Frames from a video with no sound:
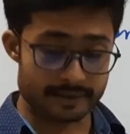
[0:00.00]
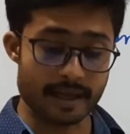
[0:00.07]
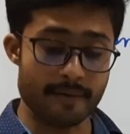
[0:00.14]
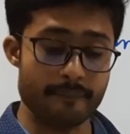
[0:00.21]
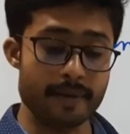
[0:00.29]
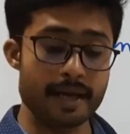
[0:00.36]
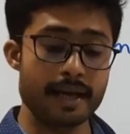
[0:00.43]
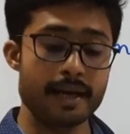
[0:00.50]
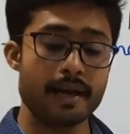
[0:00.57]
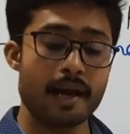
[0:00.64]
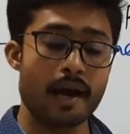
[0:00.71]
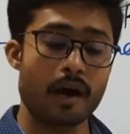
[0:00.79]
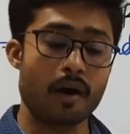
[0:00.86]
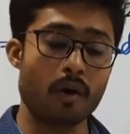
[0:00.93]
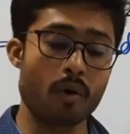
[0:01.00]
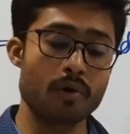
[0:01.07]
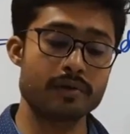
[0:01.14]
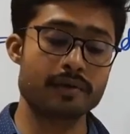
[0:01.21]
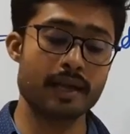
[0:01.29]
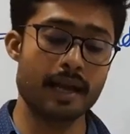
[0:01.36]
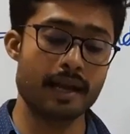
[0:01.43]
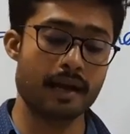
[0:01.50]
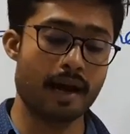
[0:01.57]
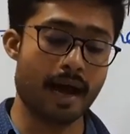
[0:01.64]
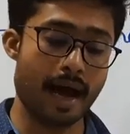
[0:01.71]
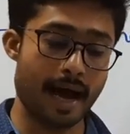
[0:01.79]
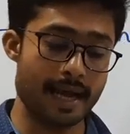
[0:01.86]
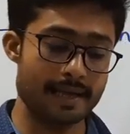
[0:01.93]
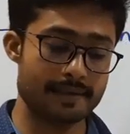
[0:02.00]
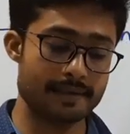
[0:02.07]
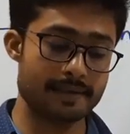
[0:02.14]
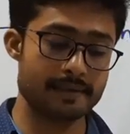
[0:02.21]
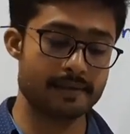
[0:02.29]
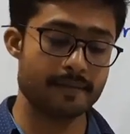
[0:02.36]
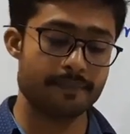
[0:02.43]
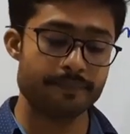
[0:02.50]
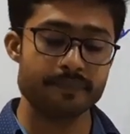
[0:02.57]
they may close their eyes.